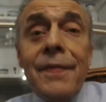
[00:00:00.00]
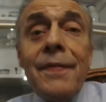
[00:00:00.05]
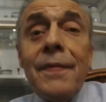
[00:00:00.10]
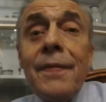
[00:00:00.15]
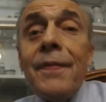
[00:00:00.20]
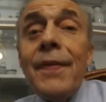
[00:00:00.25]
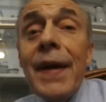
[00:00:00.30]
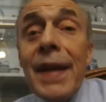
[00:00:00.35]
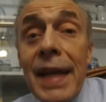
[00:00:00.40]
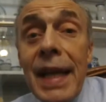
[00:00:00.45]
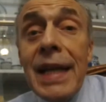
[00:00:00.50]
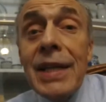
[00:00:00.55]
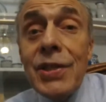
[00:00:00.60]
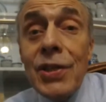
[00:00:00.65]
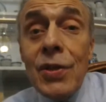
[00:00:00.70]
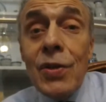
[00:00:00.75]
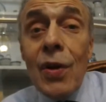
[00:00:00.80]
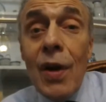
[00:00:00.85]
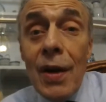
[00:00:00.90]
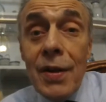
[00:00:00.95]

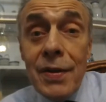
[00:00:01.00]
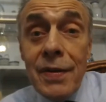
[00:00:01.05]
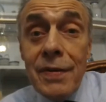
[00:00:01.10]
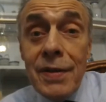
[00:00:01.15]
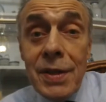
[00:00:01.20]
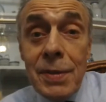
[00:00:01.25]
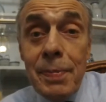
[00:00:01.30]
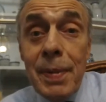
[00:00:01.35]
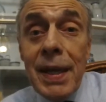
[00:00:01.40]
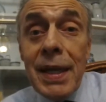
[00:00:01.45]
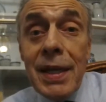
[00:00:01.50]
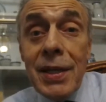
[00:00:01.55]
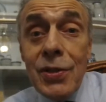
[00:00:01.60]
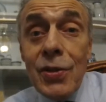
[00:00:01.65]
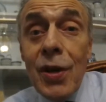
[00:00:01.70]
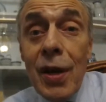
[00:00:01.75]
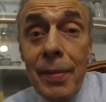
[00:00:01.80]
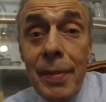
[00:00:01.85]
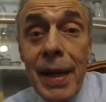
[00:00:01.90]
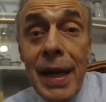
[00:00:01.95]
Financial author and speaker
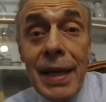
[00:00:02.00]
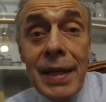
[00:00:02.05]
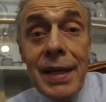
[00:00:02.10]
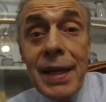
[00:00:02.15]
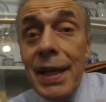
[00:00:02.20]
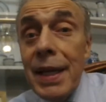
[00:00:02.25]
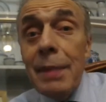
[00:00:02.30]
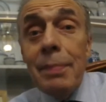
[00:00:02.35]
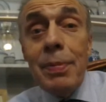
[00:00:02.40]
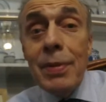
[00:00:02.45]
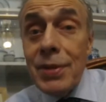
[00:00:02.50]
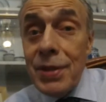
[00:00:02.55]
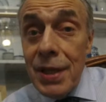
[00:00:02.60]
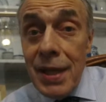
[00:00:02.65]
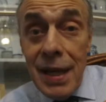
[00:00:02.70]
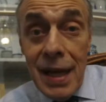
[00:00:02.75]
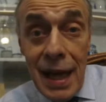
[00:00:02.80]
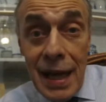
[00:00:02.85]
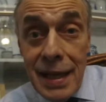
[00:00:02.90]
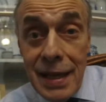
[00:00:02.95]
Tom Hegner, he puts
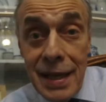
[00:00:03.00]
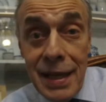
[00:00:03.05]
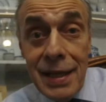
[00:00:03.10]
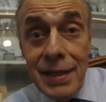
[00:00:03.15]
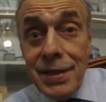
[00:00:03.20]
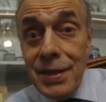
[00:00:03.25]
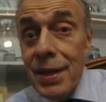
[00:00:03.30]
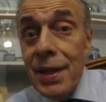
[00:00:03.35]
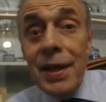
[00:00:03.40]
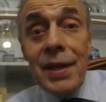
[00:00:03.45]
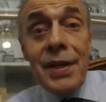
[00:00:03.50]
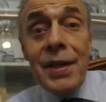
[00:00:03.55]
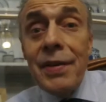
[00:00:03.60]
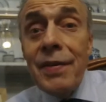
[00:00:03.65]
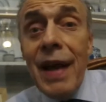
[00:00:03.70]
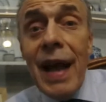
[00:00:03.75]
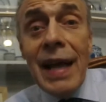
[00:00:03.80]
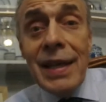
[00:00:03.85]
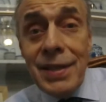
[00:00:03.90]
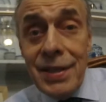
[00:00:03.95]
it like this:
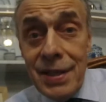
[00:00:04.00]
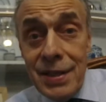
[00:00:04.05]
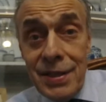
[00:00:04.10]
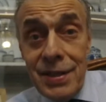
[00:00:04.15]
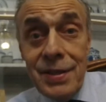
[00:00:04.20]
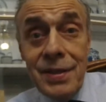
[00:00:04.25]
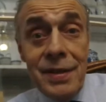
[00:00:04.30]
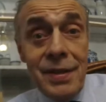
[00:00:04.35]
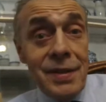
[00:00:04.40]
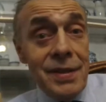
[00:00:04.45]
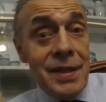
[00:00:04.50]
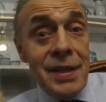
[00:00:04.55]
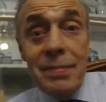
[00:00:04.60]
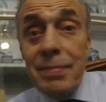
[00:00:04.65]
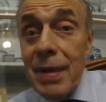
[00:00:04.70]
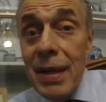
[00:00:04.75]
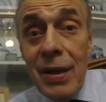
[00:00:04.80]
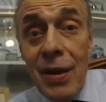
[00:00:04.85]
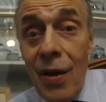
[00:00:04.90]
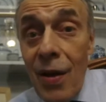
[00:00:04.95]
your assets can
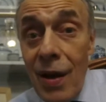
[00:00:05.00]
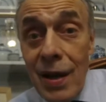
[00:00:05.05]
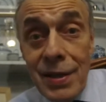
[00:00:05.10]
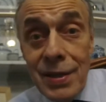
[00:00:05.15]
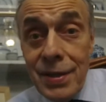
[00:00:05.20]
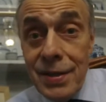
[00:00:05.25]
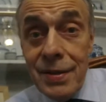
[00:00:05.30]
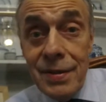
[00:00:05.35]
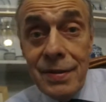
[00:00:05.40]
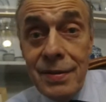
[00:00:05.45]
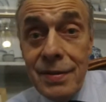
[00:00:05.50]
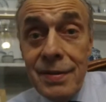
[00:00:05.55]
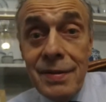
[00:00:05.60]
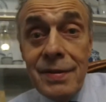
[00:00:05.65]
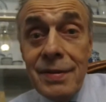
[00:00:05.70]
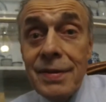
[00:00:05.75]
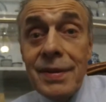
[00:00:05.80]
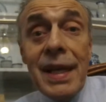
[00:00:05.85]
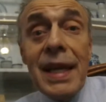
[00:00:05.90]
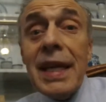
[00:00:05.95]
be lost.
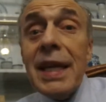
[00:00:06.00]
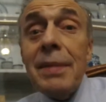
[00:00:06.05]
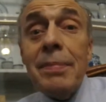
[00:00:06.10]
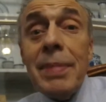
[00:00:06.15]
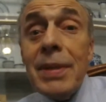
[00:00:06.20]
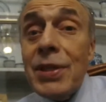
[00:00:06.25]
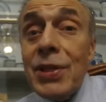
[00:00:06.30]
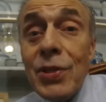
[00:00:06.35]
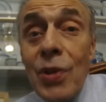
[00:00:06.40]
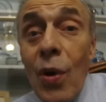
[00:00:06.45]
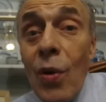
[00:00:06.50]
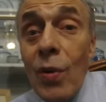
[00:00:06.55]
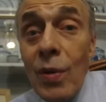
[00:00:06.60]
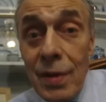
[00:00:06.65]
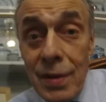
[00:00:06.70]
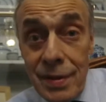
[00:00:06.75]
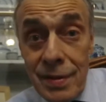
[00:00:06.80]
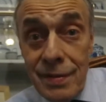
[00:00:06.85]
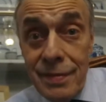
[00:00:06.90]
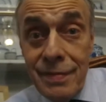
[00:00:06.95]
They can be
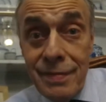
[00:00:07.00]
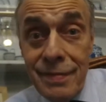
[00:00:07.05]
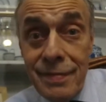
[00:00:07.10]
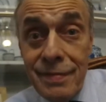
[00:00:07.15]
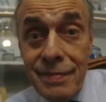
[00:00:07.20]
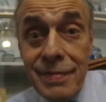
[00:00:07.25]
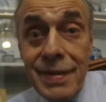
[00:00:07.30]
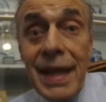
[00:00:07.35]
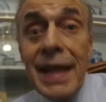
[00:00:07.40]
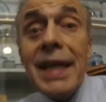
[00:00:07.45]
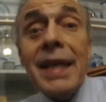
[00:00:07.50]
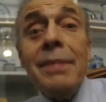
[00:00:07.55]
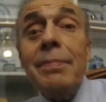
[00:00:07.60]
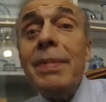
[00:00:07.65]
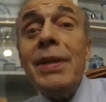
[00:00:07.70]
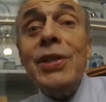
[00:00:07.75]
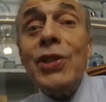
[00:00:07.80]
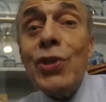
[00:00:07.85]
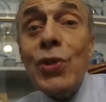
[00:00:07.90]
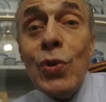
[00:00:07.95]
stolen. They can
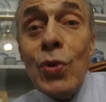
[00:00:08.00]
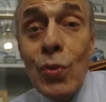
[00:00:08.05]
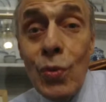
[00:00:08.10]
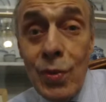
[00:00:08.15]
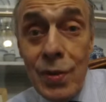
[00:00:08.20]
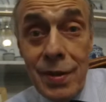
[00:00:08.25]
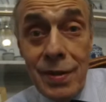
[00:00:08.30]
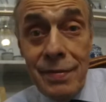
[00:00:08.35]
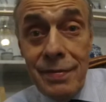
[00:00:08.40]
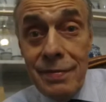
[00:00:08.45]
be sued.